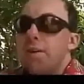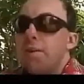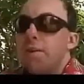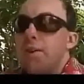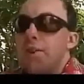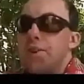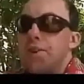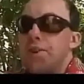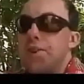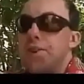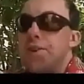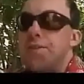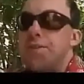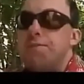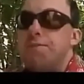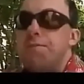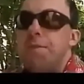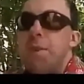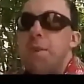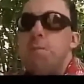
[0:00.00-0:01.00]
At
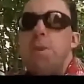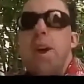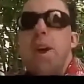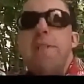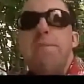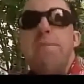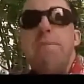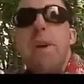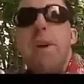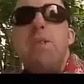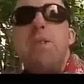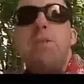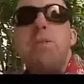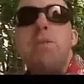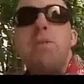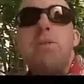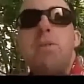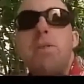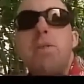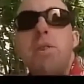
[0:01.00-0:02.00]
first, I mean, I've
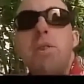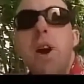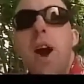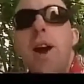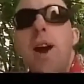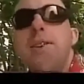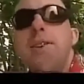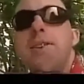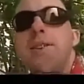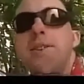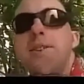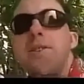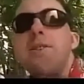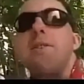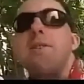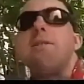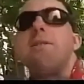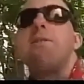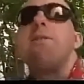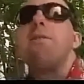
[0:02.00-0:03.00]
been
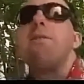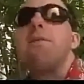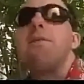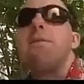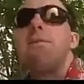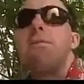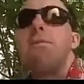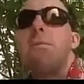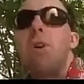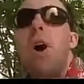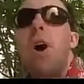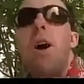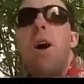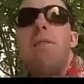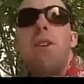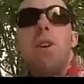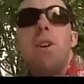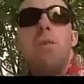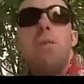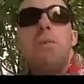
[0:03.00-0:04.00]
Christ
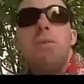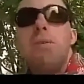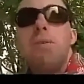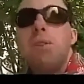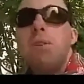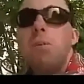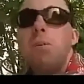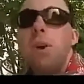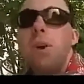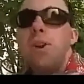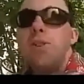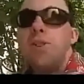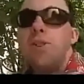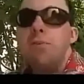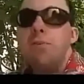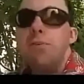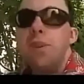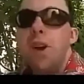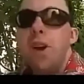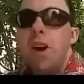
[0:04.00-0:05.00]
Bravo for
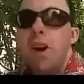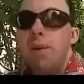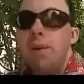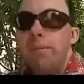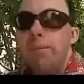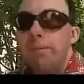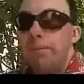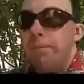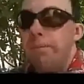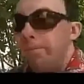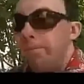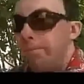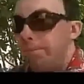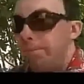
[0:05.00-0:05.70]
quite some time.